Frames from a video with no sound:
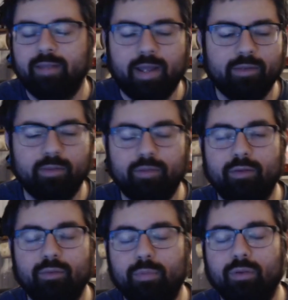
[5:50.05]
ask what the
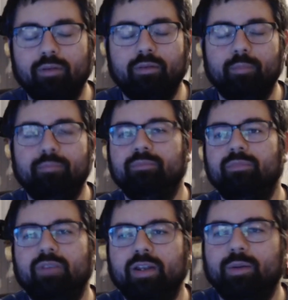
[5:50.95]
favorite poll of the
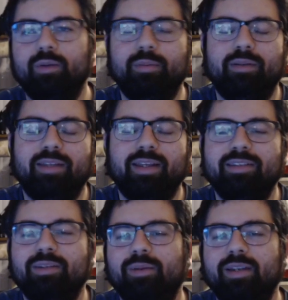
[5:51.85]
video is, but it's an
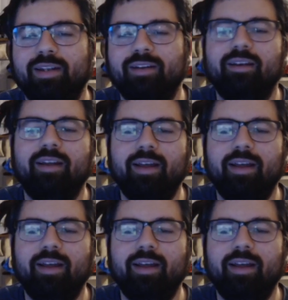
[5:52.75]
easy one here.